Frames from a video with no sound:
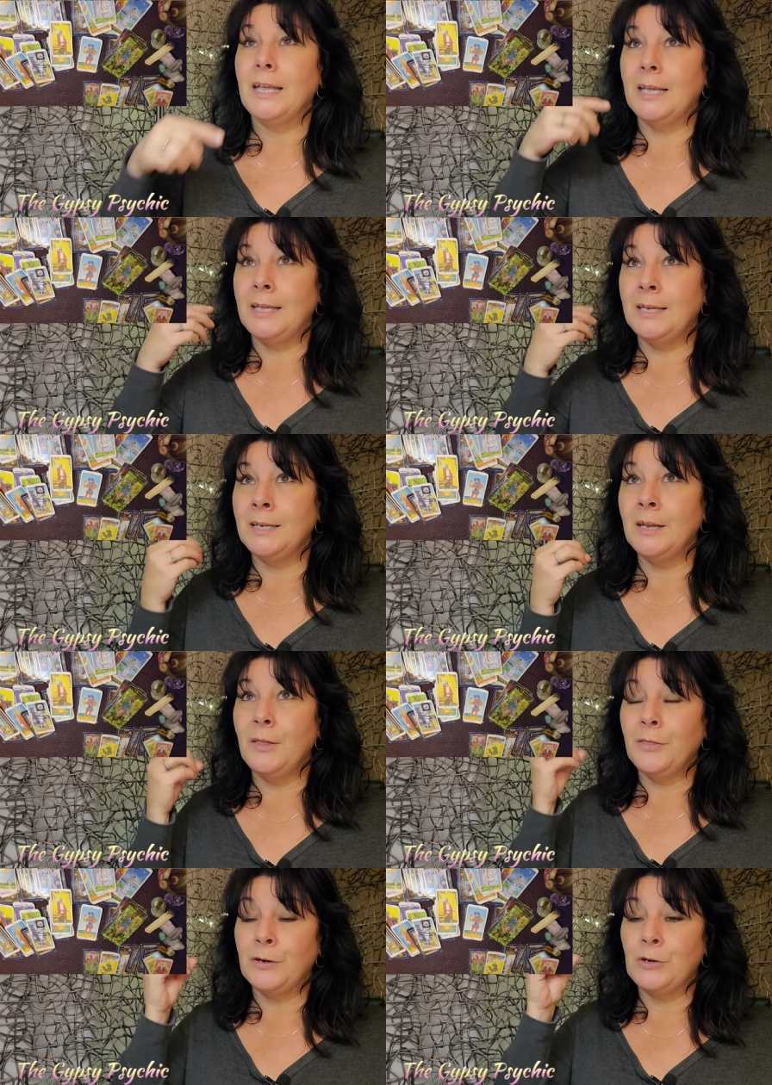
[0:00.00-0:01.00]

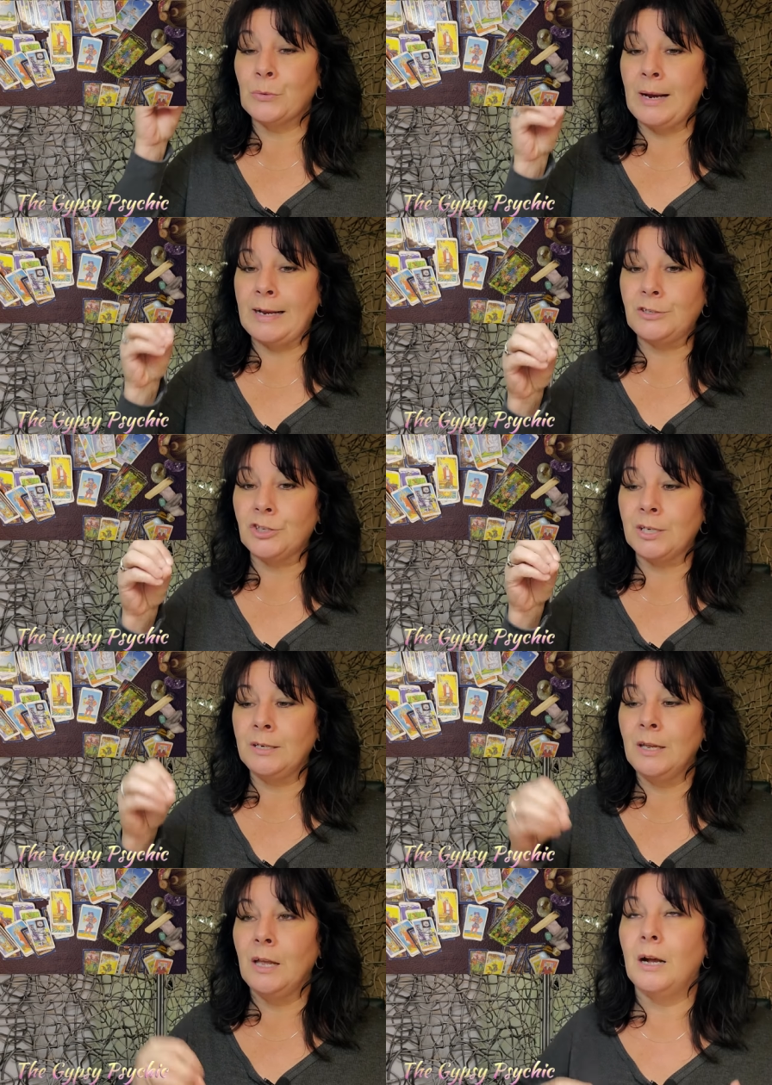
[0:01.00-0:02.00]
in the
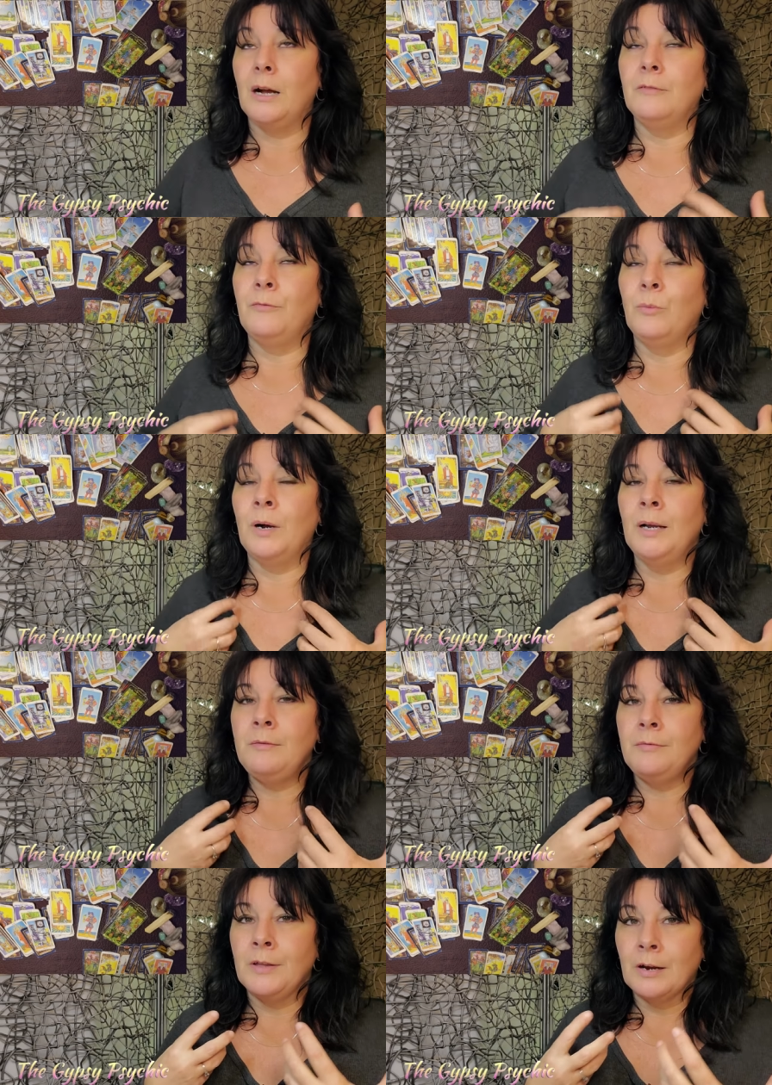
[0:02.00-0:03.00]
direction of
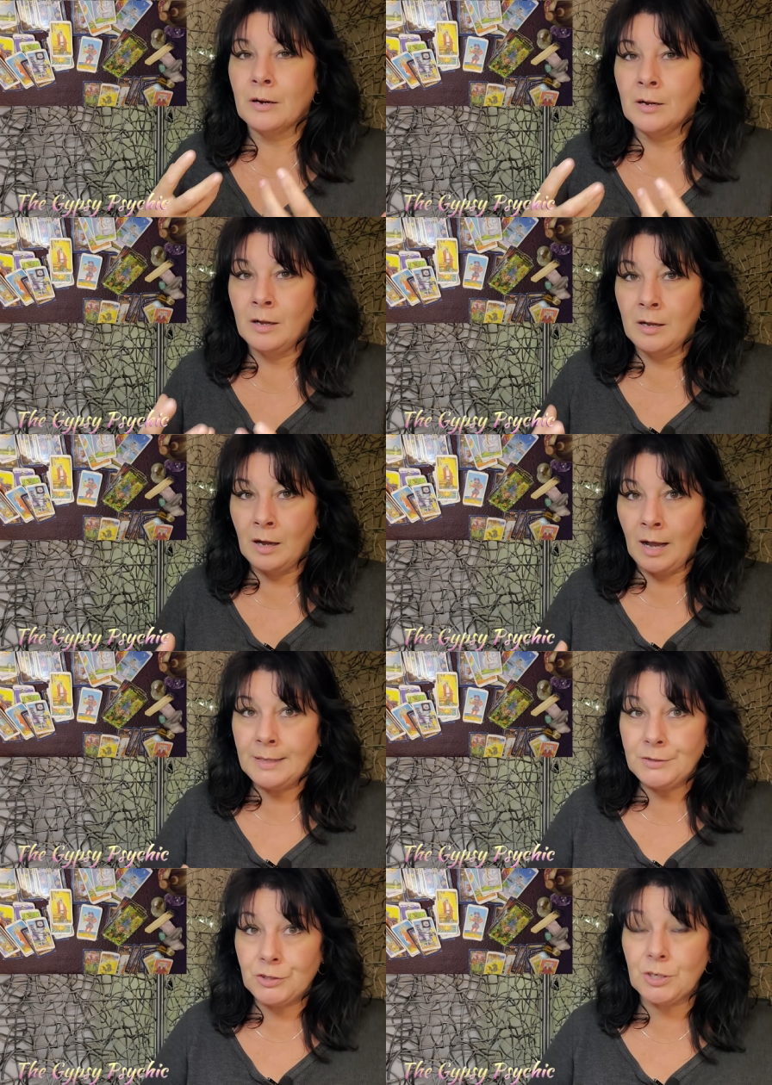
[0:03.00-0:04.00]
what their
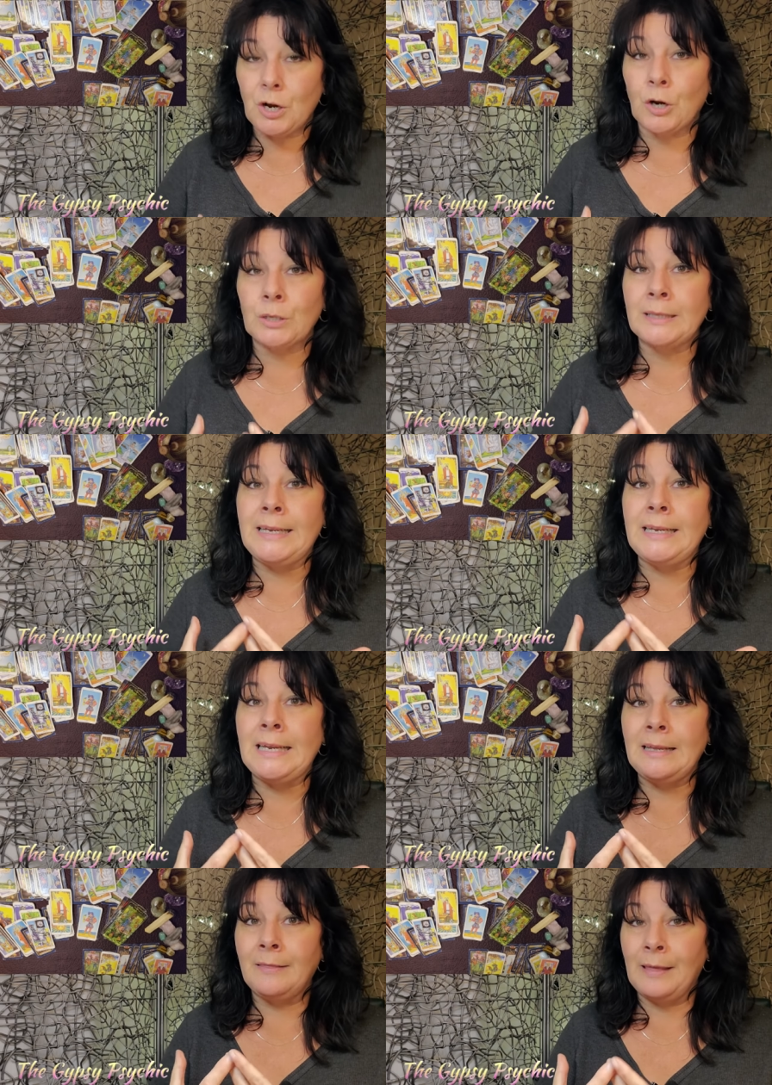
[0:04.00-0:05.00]
guts are
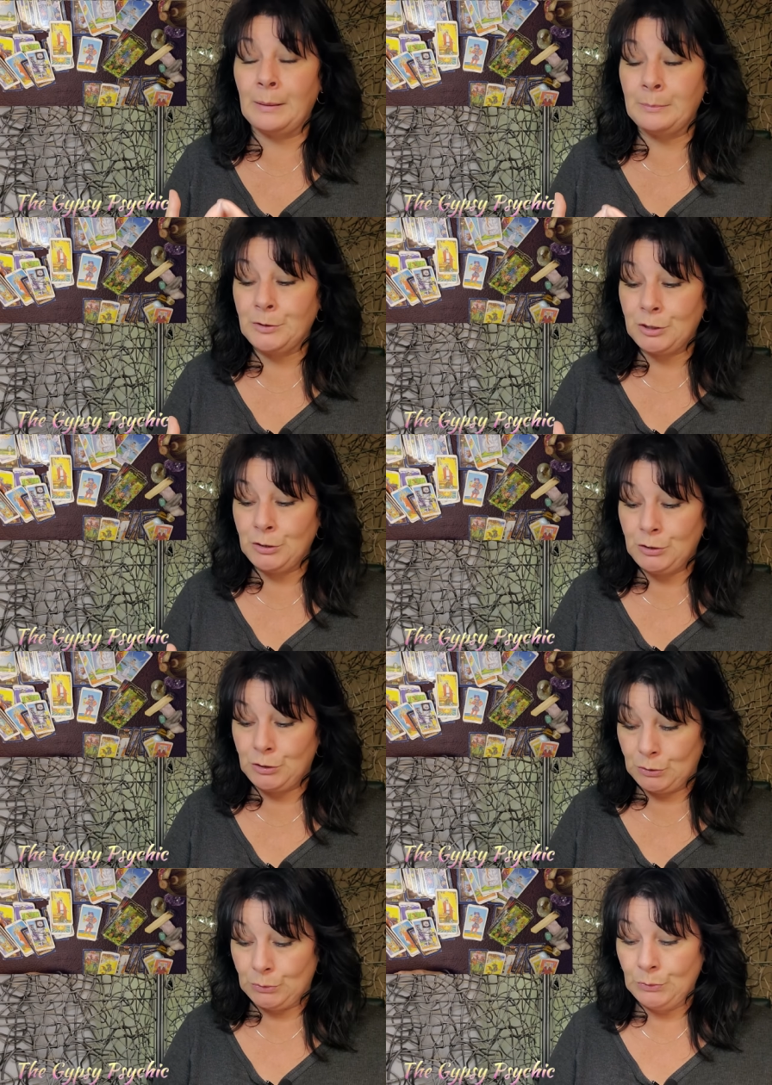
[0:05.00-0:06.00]
leading them to
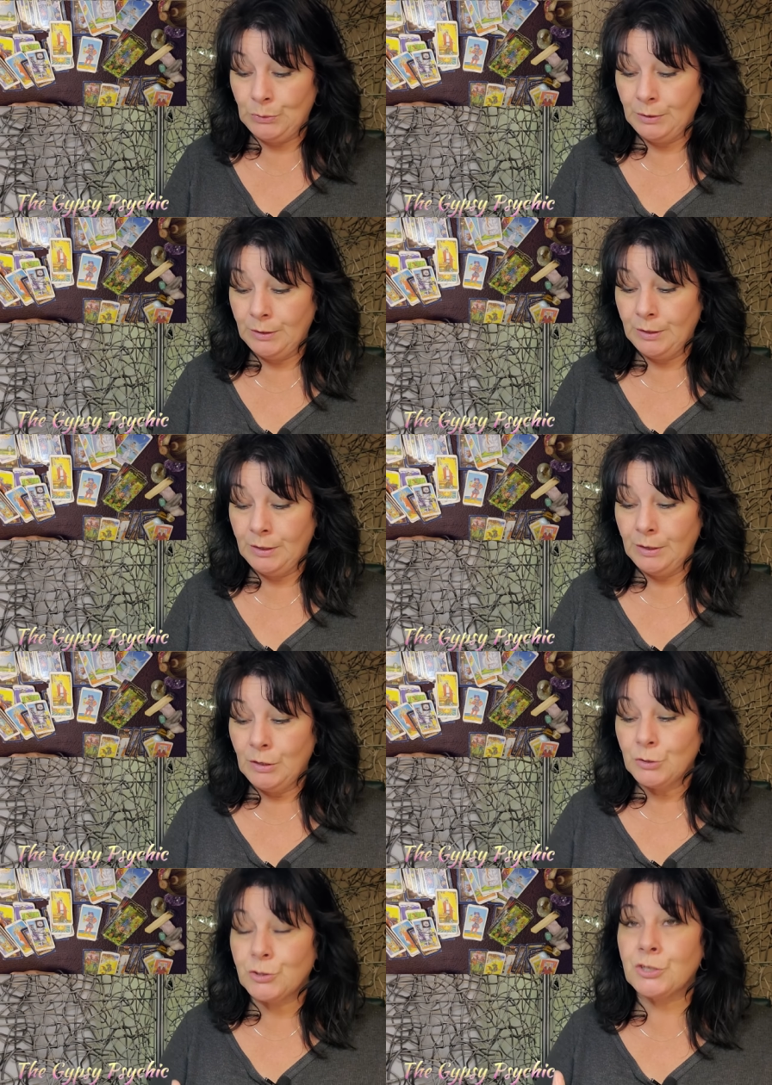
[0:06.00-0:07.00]
do
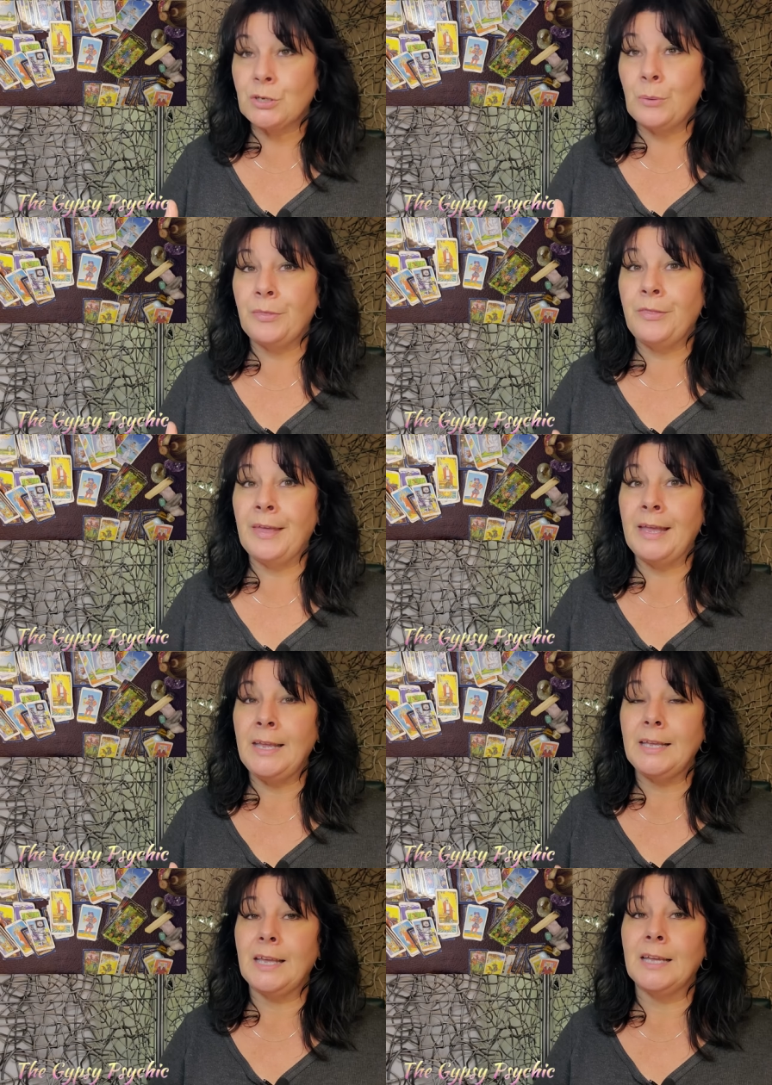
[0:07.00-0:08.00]
so
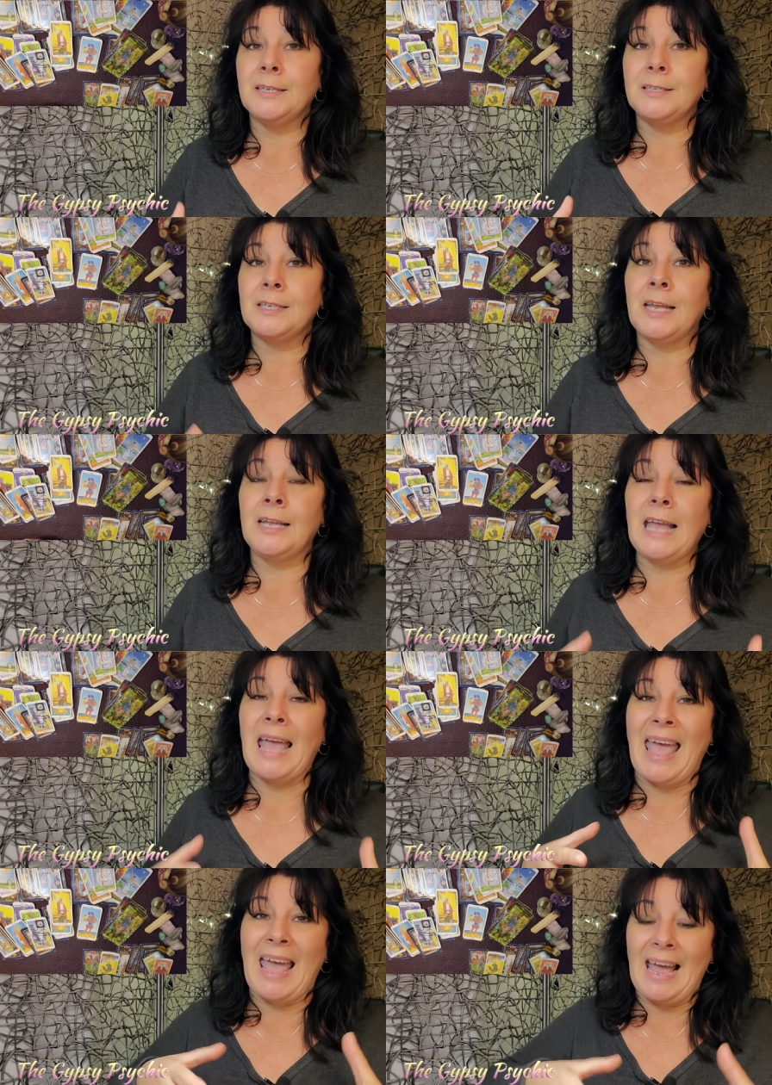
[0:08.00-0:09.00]
they can take
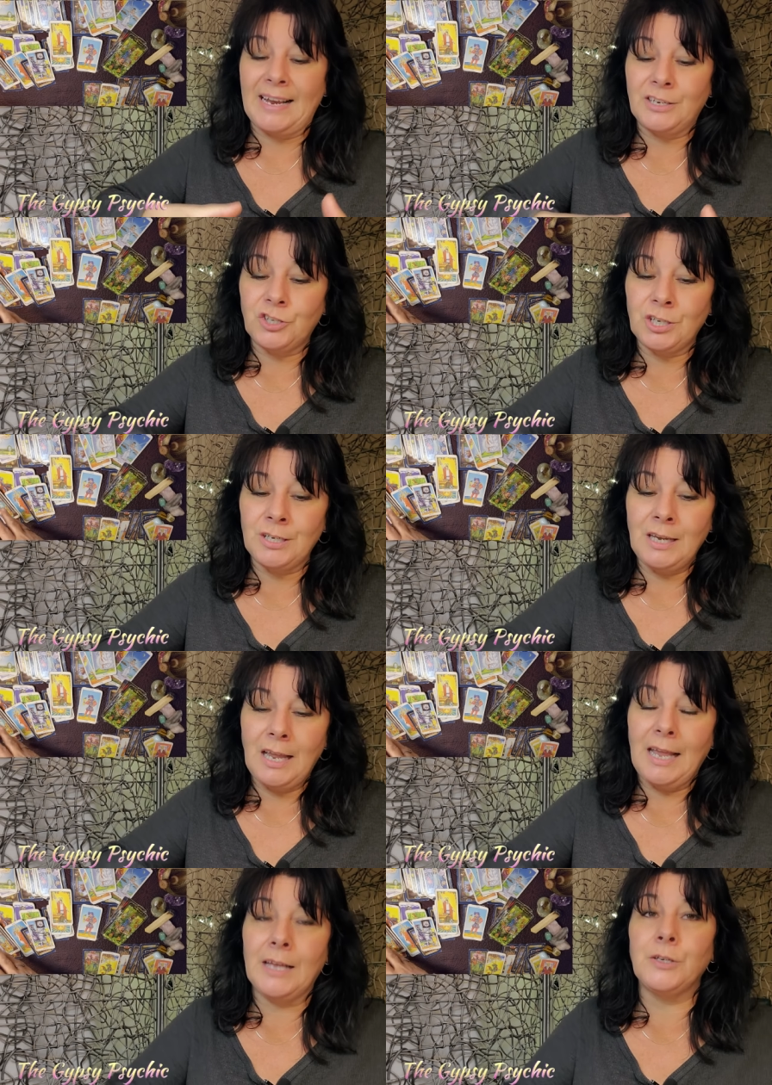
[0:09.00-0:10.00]
action
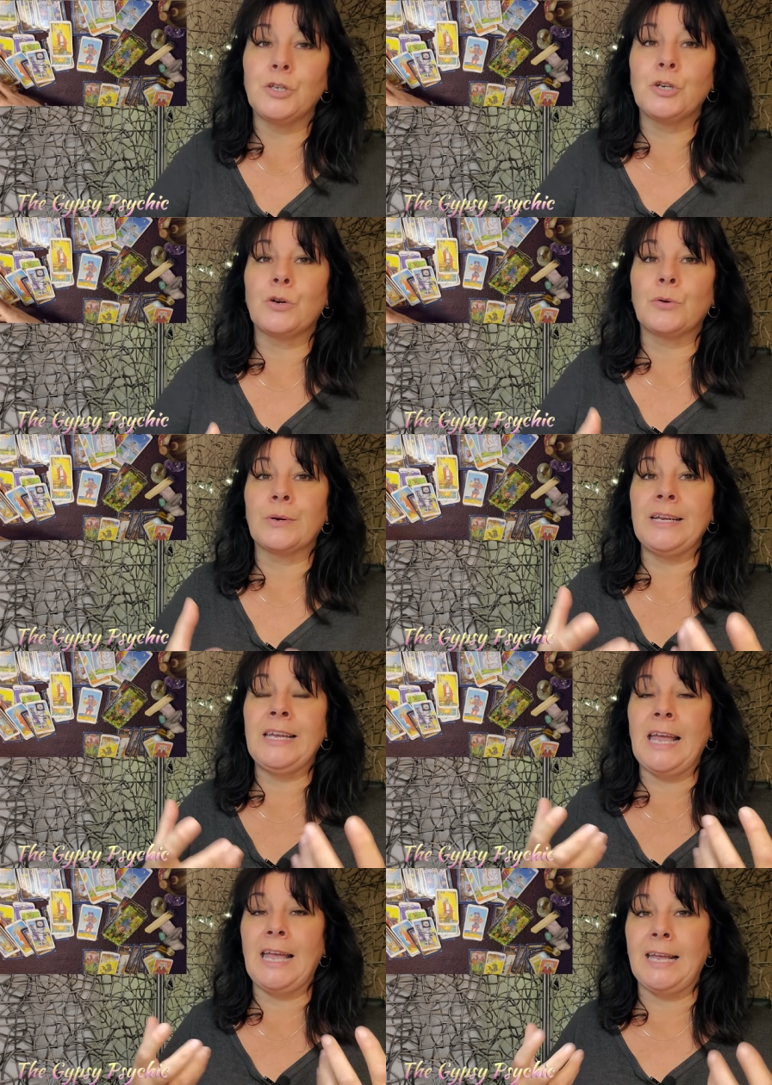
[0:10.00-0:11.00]
and
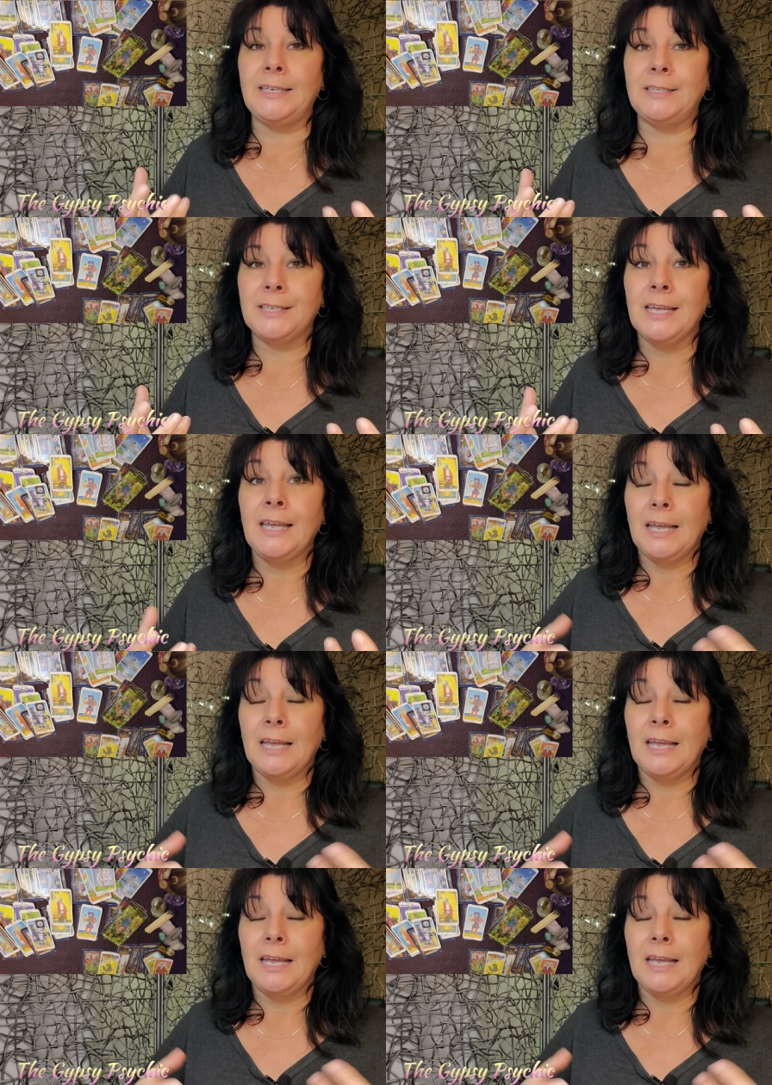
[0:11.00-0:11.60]
create